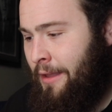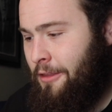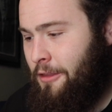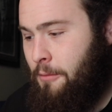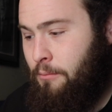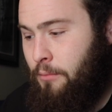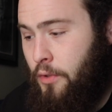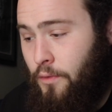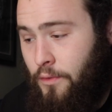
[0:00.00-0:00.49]

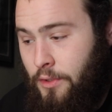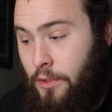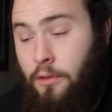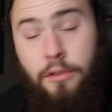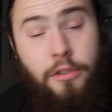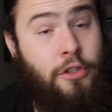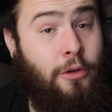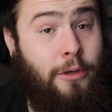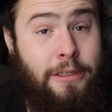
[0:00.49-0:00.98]
The
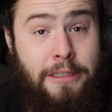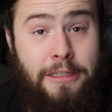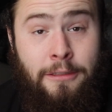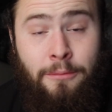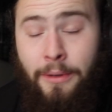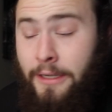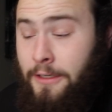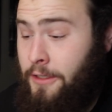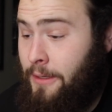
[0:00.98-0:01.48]
musical choices
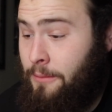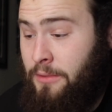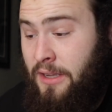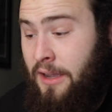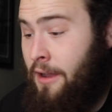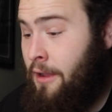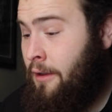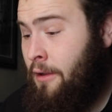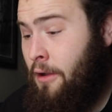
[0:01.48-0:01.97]
by James
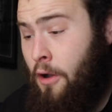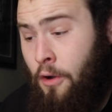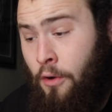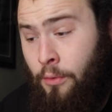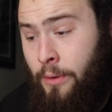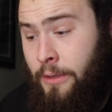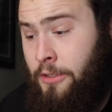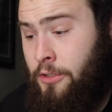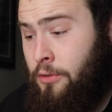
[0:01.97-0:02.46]
Gunn,
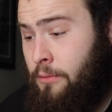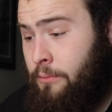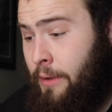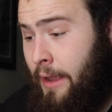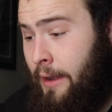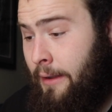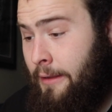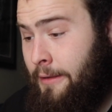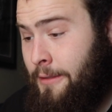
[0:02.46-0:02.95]
always
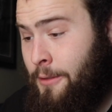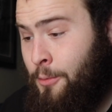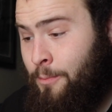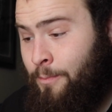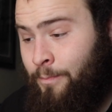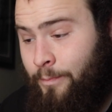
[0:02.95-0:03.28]
tremendous.